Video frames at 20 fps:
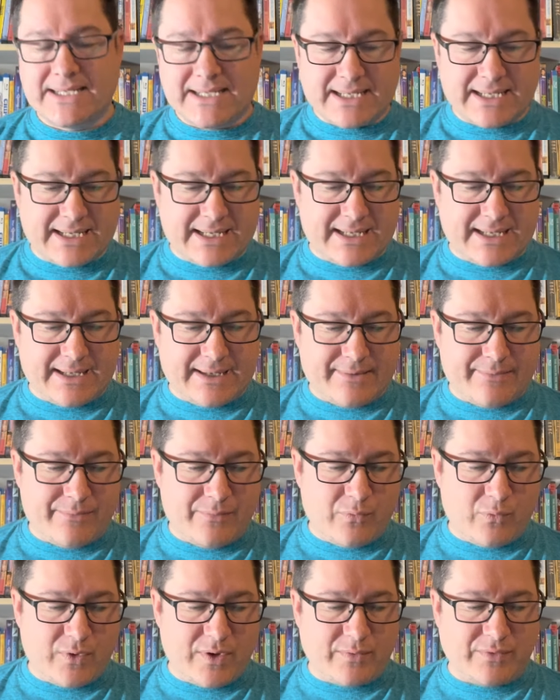Um,
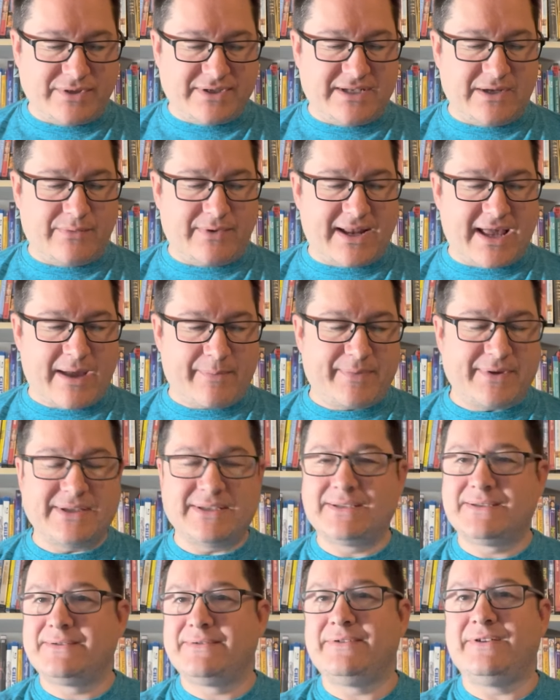we will see what
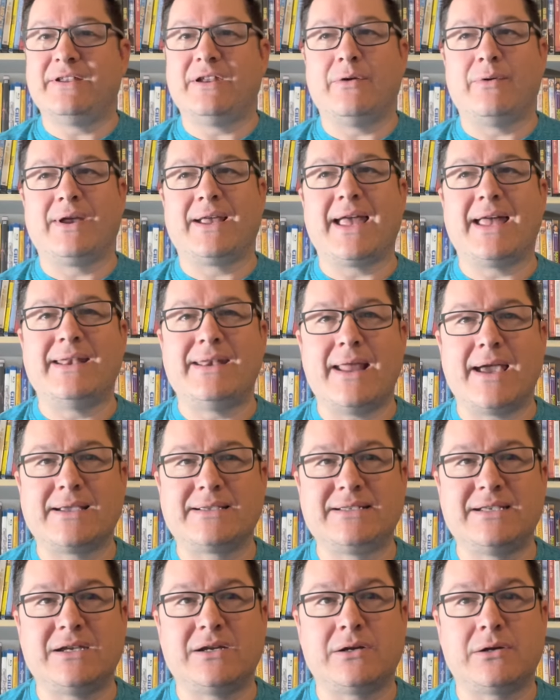happens, you know, again
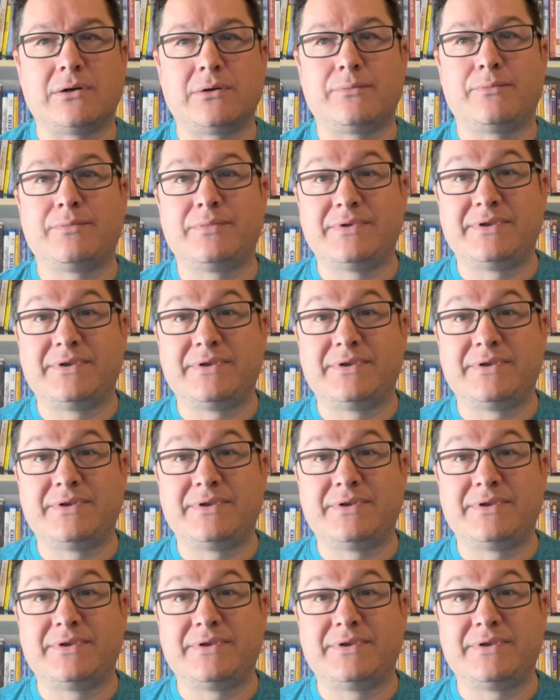next year.